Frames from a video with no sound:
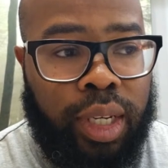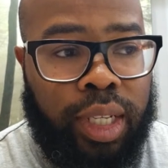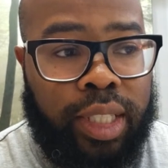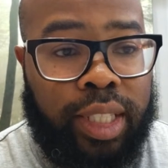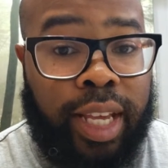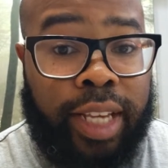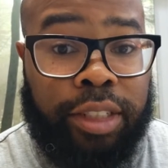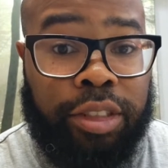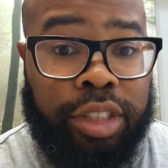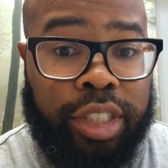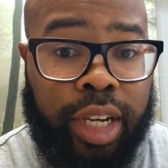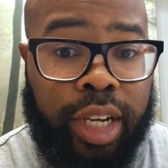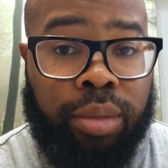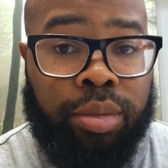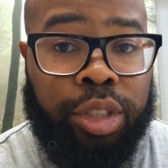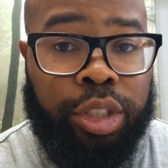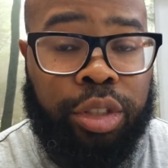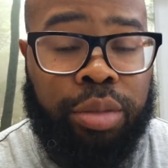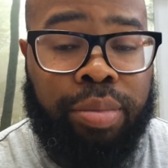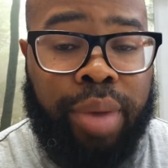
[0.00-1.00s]
that you check
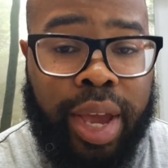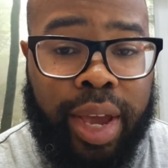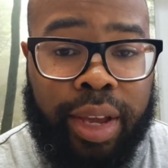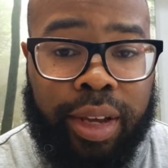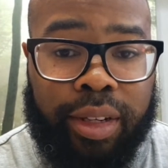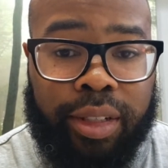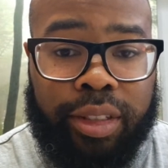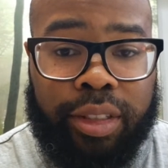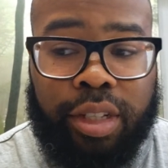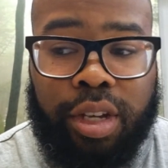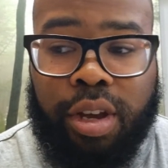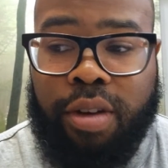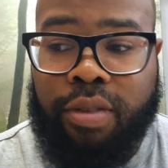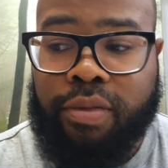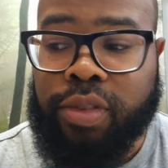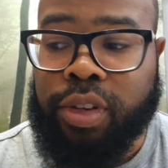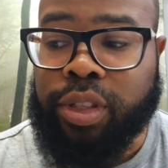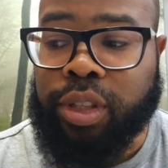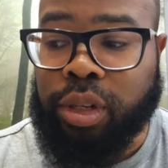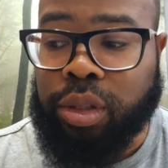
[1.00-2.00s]
with your bank.
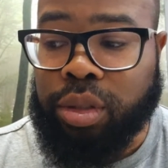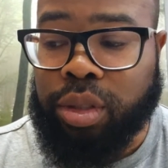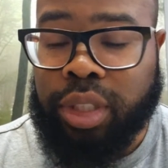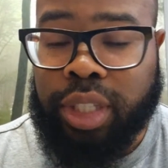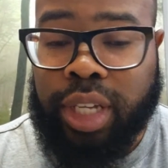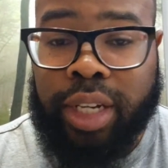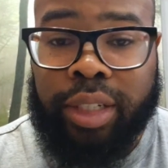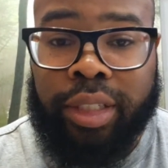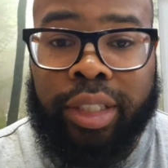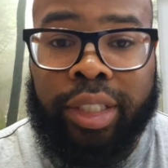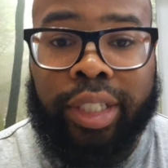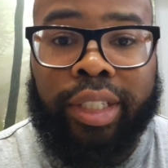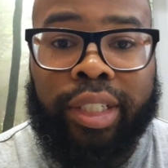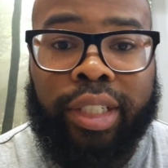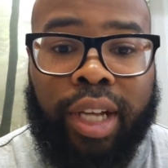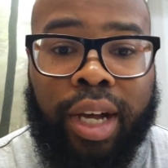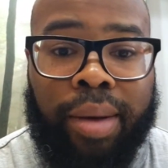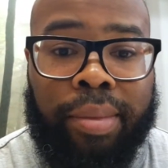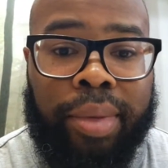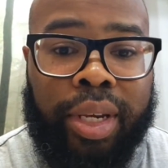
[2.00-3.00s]
For those that are just
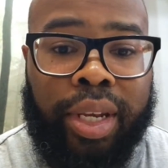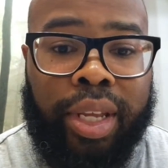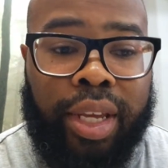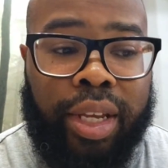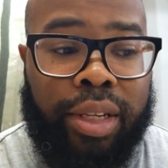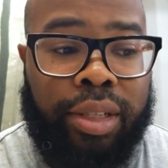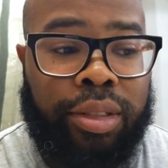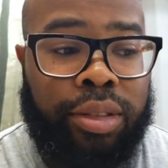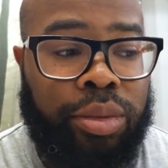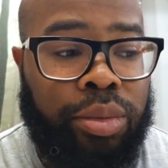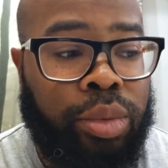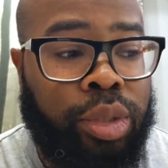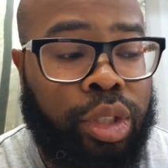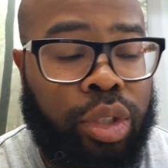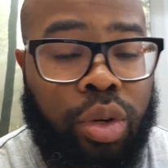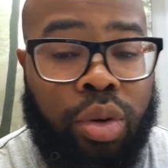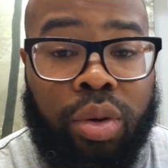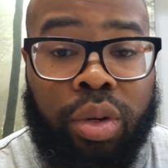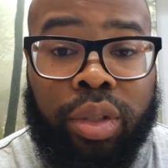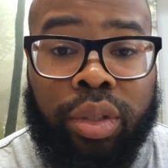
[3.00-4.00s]
coming in, what's
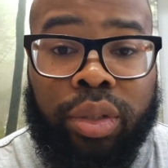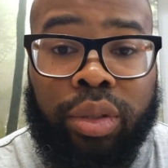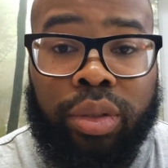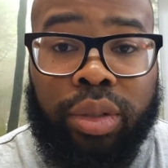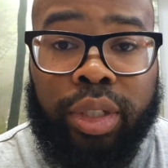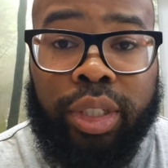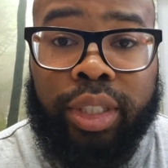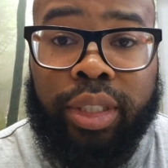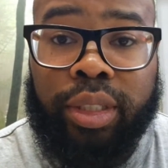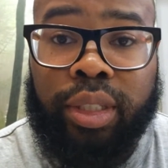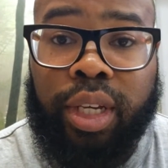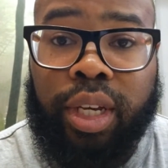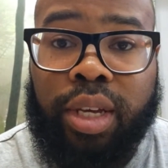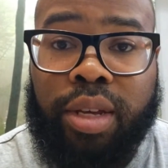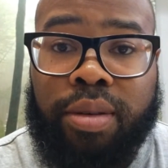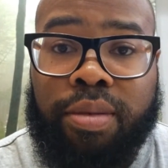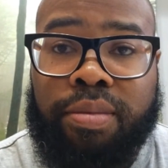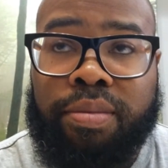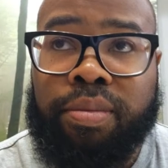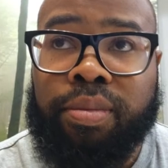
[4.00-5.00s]
going on?
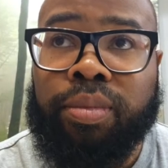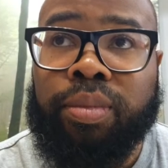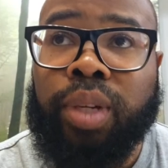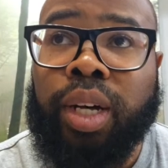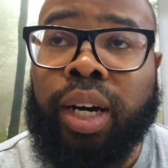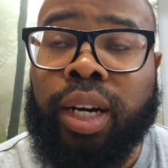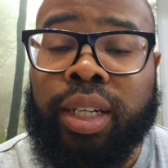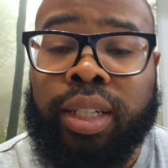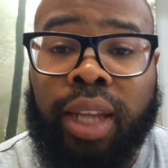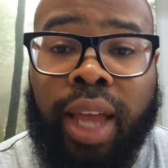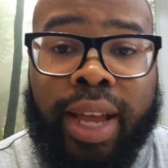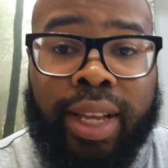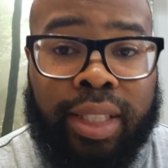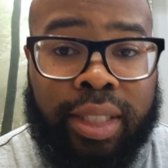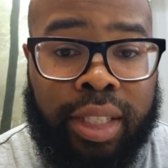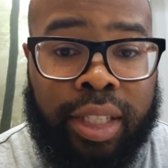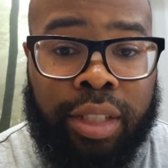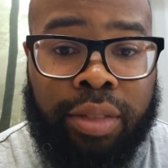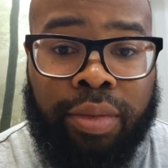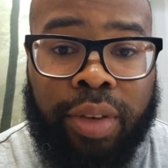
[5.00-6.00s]
Like
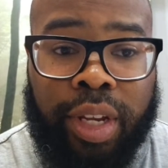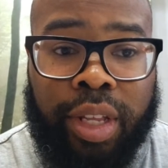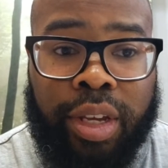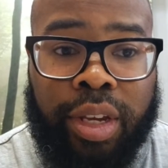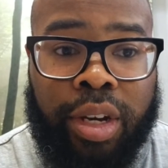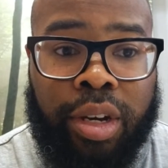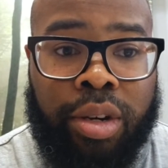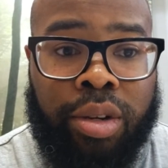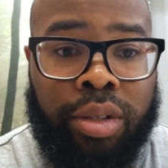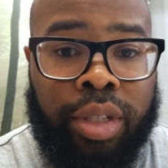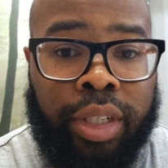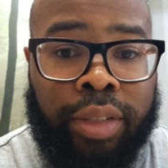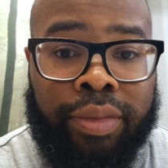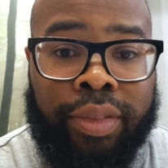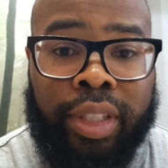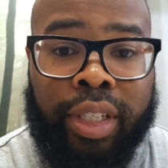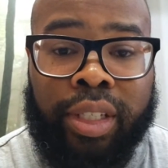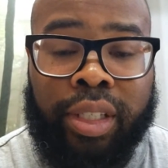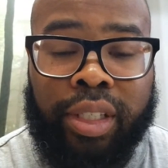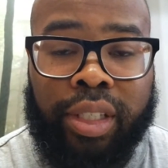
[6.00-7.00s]
this video if
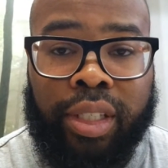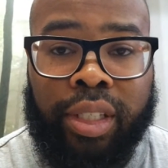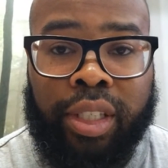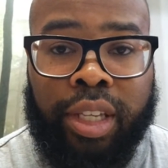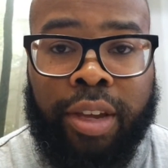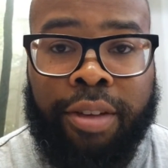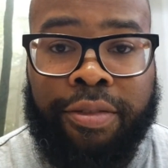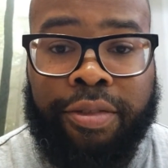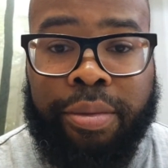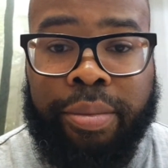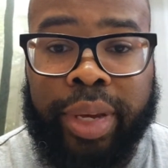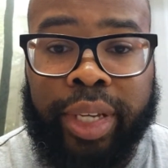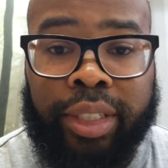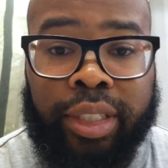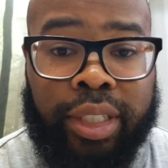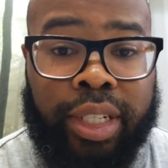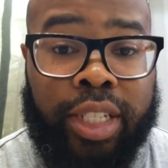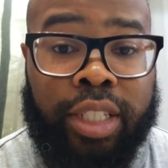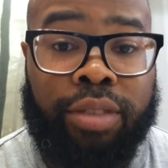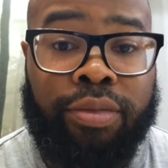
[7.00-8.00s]
this is
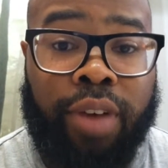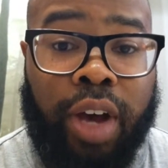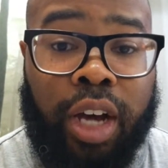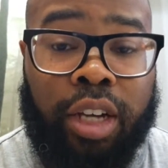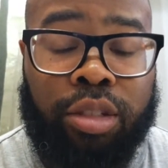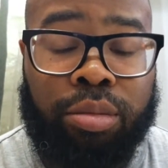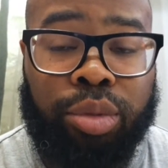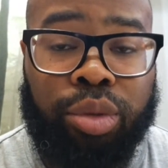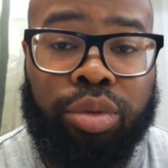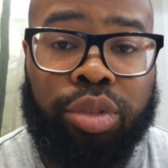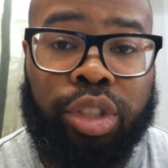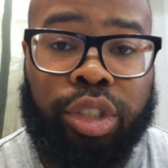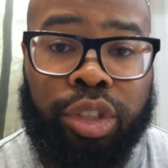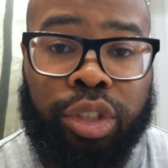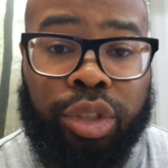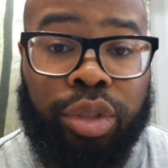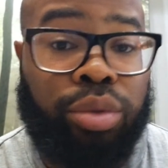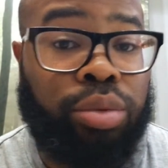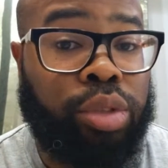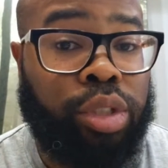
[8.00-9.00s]
information that's valuable to
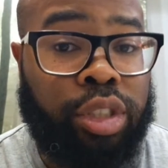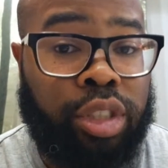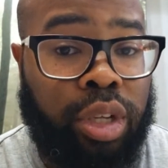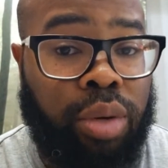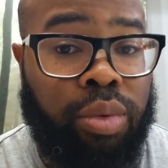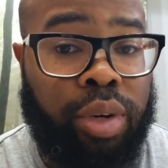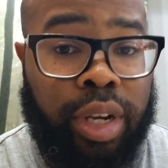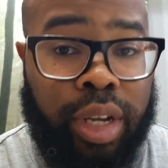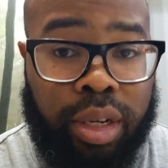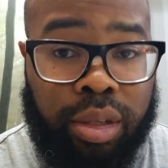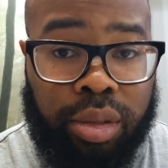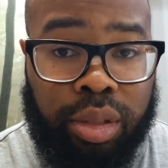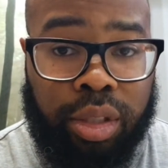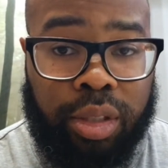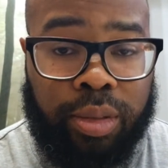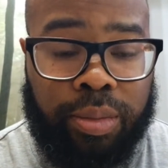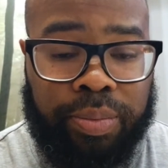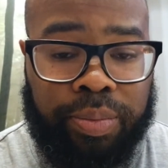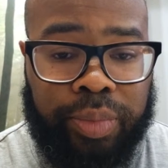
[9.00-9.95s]
you or someone else,